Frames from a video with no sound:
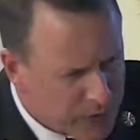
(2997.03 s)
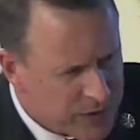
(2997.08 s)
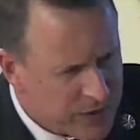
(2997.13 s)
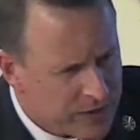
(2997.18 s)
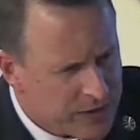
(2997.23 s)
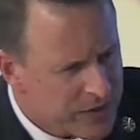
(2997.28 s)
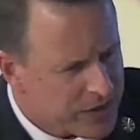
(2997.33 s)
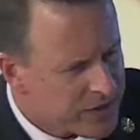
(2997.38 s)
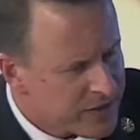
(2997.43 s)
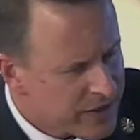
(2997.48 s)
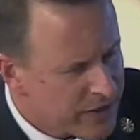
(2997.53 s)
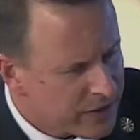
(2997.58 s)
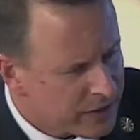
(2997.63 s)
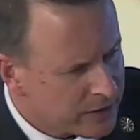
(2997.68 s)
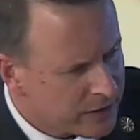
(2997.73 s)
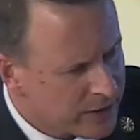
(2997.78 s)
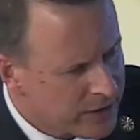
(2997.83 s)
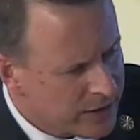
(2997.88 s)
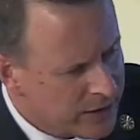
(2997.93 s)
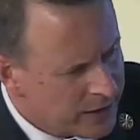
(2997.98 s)
of this
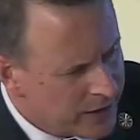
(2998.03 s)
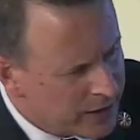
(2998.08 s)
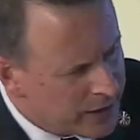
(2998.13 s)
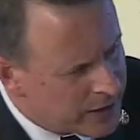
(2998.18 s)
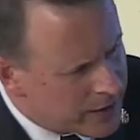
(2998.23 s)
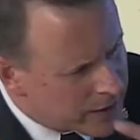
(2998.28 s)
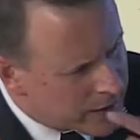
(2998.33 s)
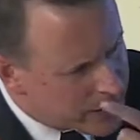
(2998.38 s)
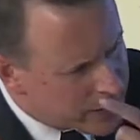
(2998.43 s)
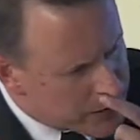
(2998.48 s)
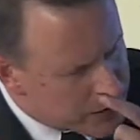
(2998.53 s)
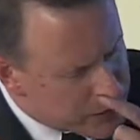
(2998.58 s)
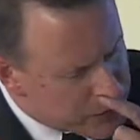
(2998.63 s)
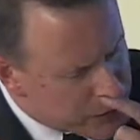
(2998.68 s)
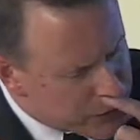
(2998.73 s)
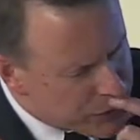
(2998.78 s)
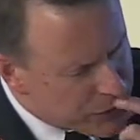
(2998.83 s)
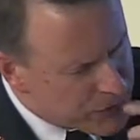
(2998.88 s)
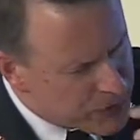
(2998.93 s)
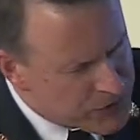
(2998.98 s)
standard is
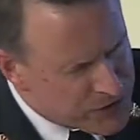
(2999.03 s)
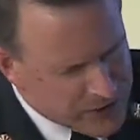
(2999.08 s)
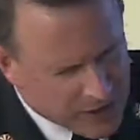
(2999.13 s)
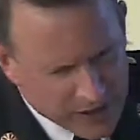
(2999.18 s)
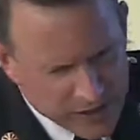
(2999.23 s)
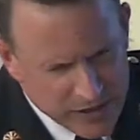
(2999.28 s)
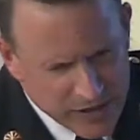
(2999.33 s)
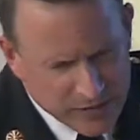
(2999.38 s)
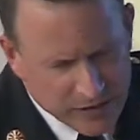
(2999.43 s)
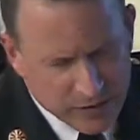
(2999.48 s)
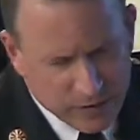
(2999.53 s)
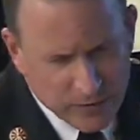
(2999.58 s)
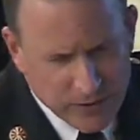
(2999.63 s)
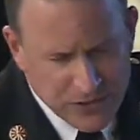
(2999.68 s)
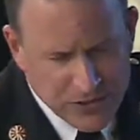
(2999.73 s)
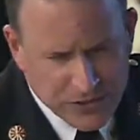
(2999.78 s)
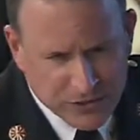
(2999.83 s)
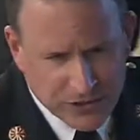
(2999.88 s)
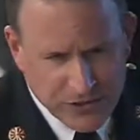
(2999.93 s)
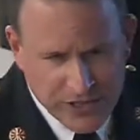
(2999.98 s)
to scientific
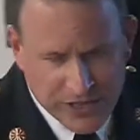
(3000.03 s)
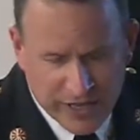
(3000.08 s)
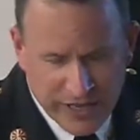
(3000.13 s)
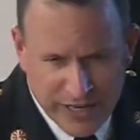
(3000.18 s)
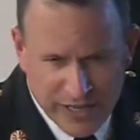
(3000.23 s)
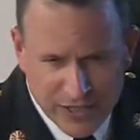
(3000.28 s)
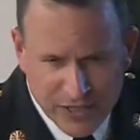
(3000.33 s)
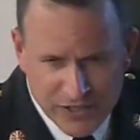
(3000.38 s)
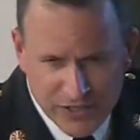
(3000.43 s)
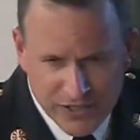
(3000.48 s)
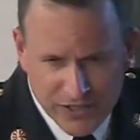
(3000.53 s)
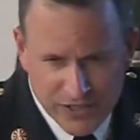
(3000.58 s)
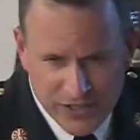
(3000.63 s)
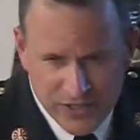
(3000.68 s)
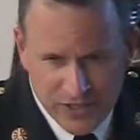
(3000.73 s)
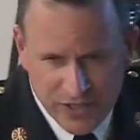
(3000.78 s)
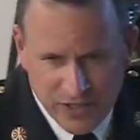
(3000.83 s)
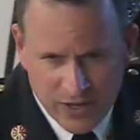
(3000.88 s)
research and analysis